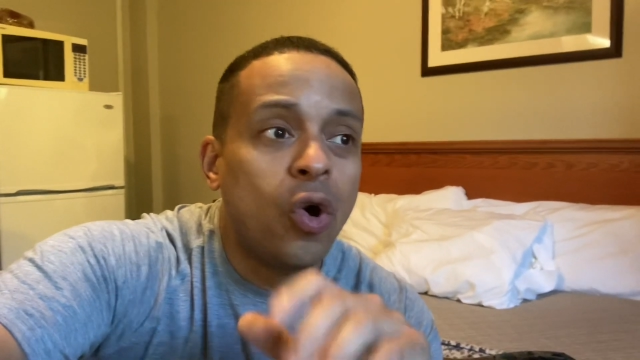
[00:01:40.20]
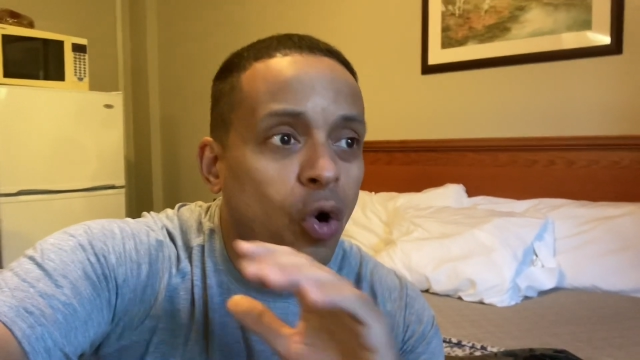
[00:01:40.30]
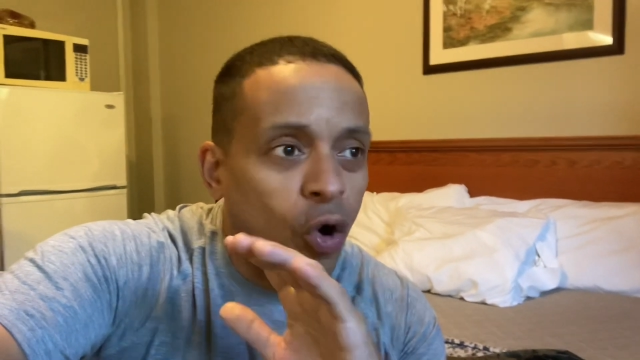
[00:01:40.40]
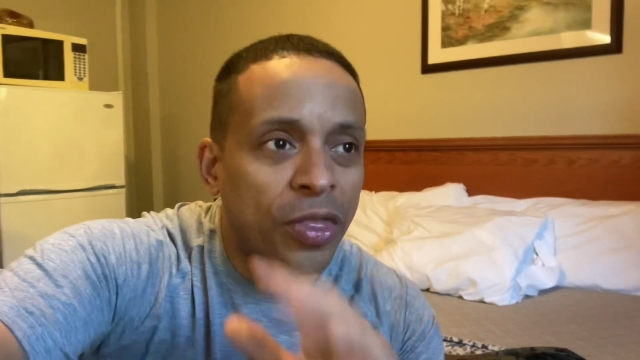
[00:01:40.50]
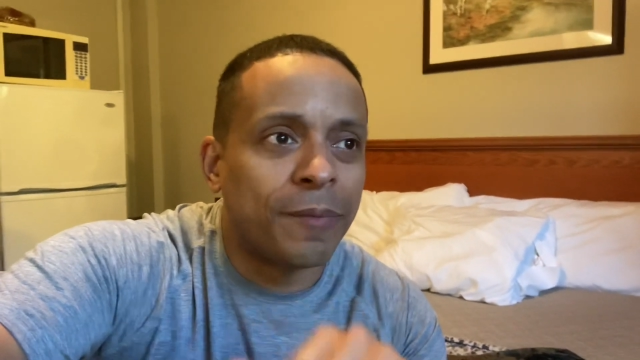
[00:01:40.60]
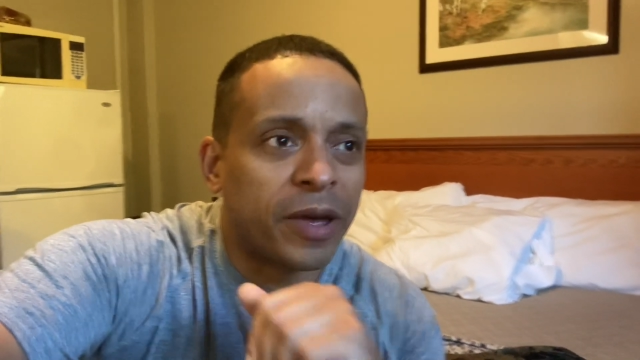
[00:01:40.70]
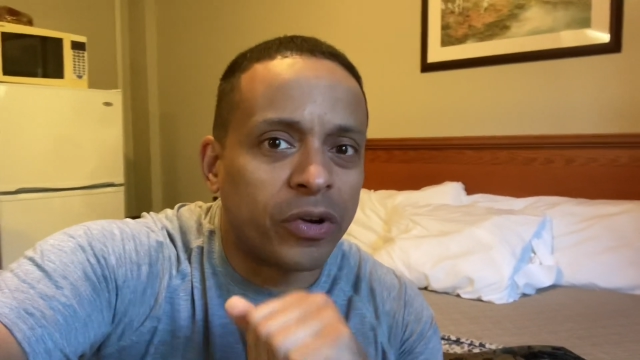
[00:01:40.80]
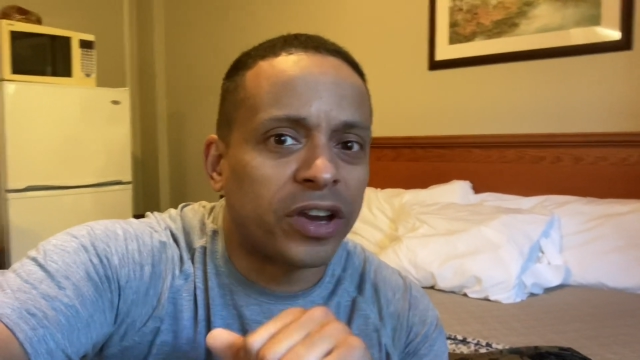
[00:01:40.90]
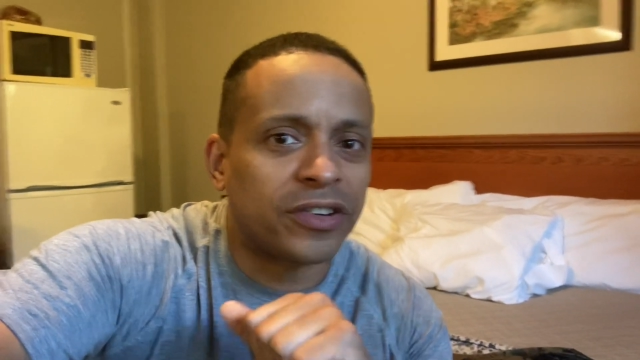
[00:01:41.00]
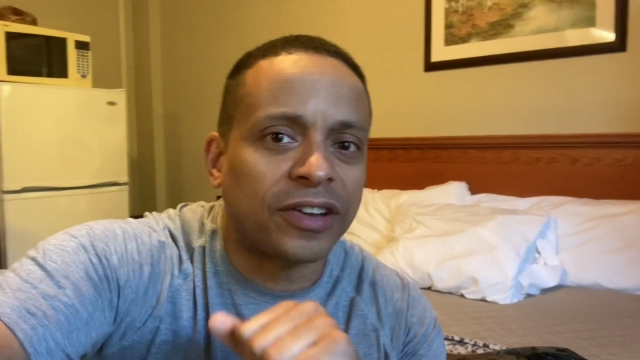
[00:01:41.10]
or the
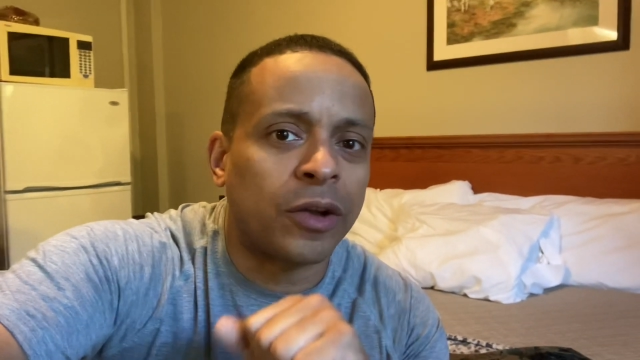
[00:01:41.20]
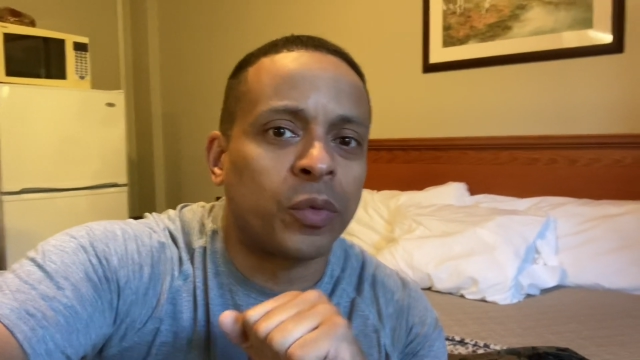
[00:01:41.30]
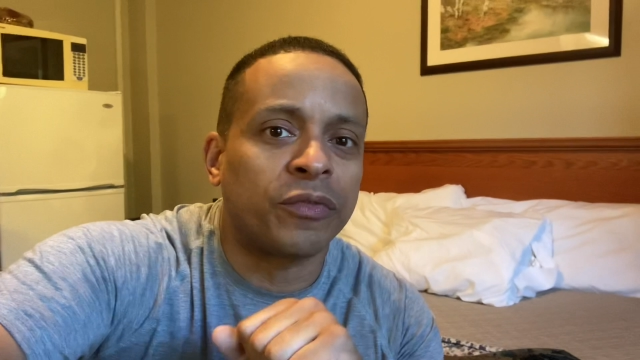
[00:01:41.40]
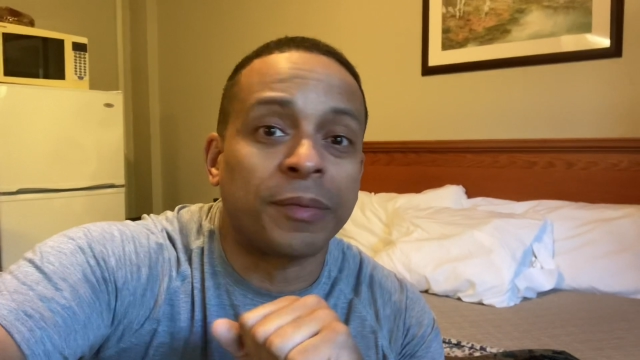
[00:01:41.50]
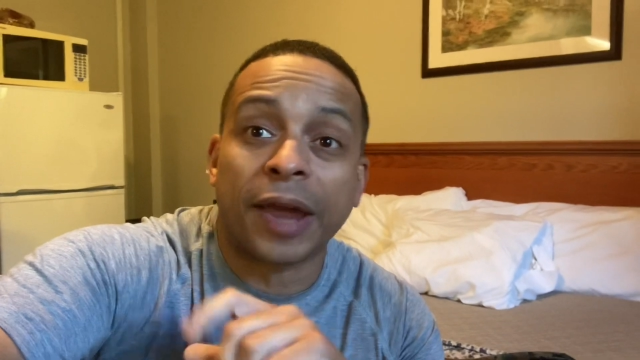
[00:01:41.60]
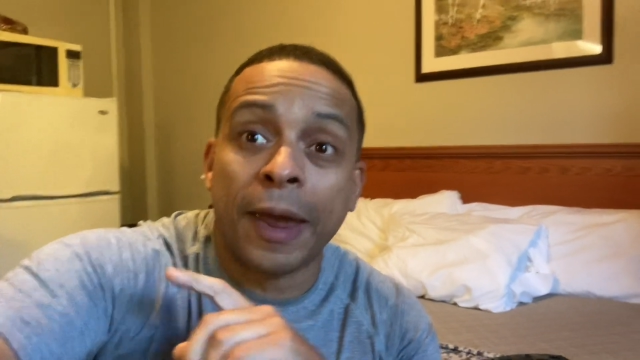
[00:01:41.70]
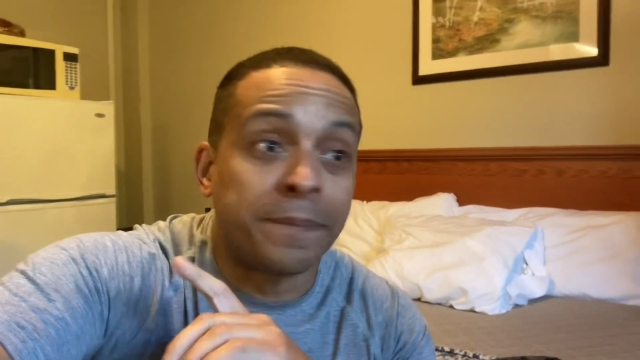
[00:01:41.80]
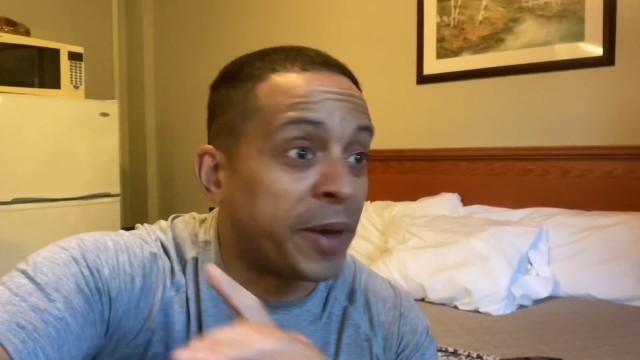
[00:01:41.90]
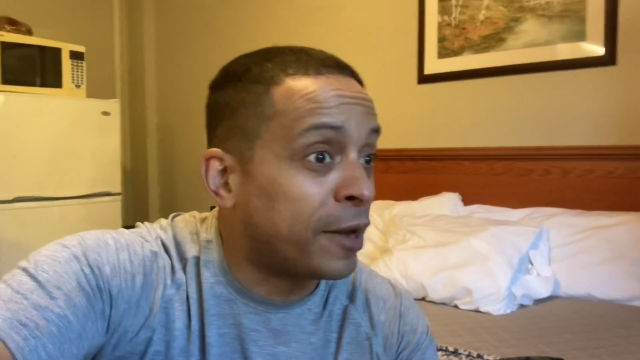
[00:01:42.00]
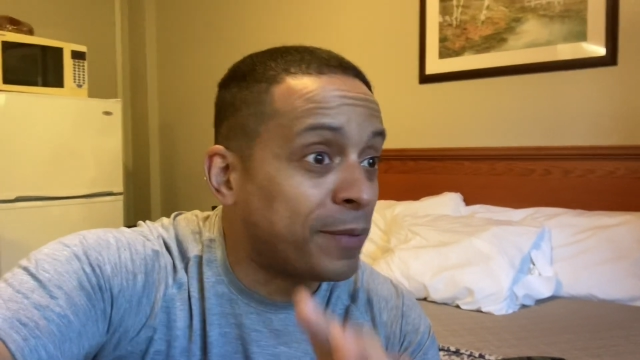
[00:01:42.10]
Metal Gear Solid Woman. It
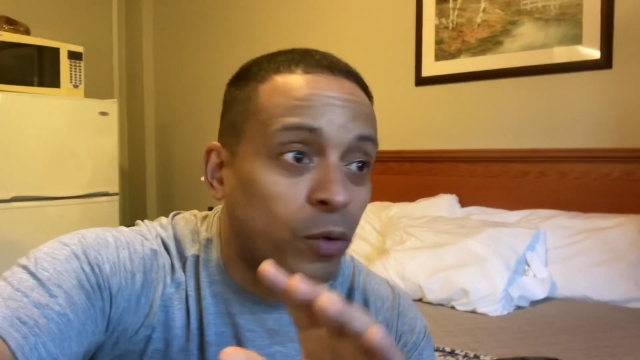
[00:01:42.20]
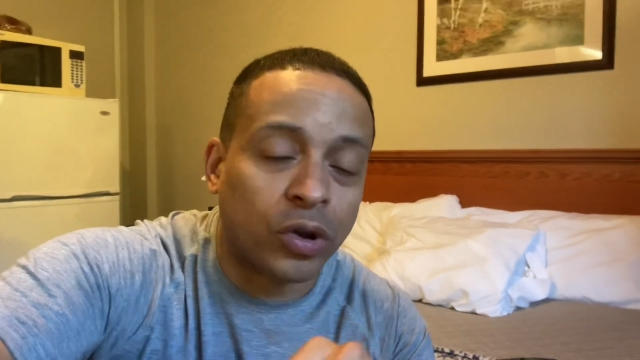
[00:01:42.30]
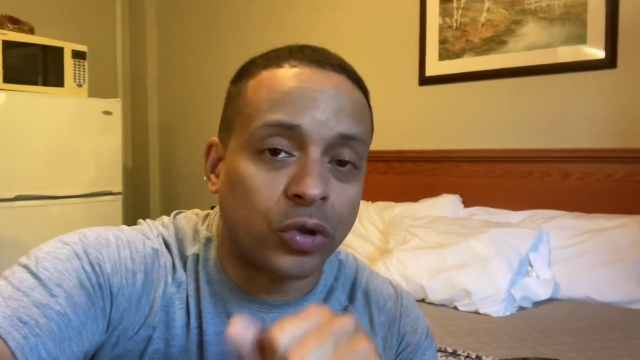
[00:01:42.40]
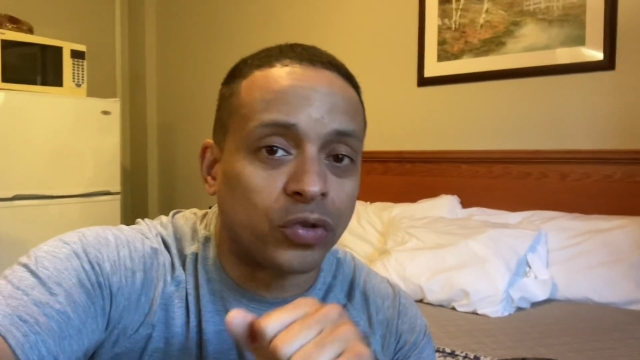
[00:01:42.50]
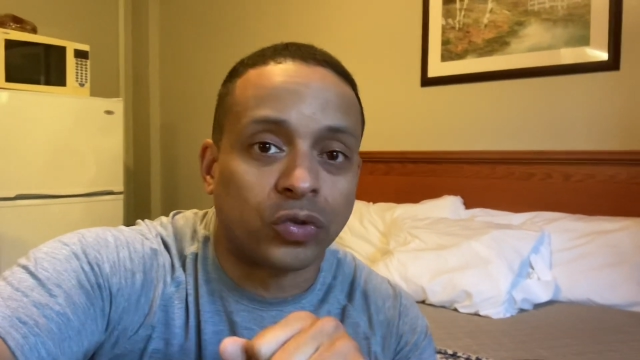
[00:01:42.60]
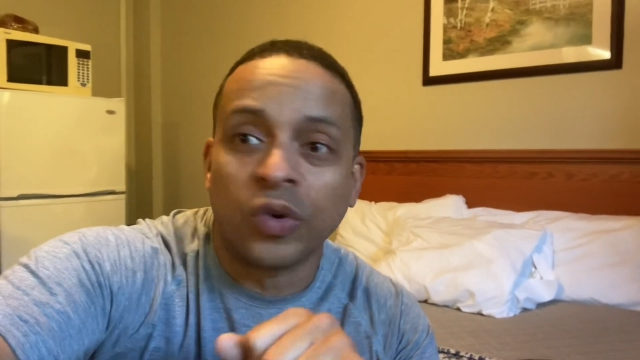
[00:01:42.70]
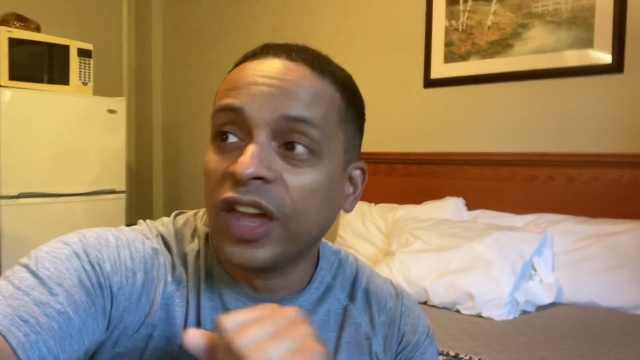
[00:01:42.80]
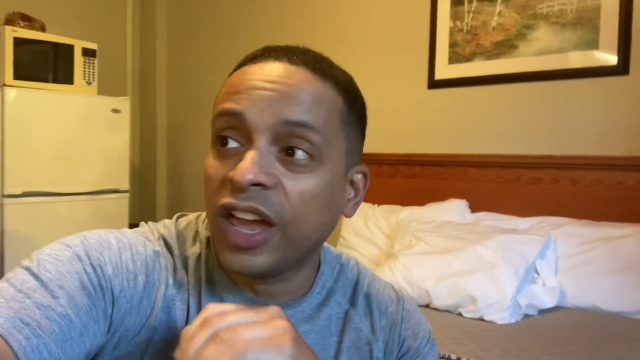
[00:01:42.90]
better be one of those two.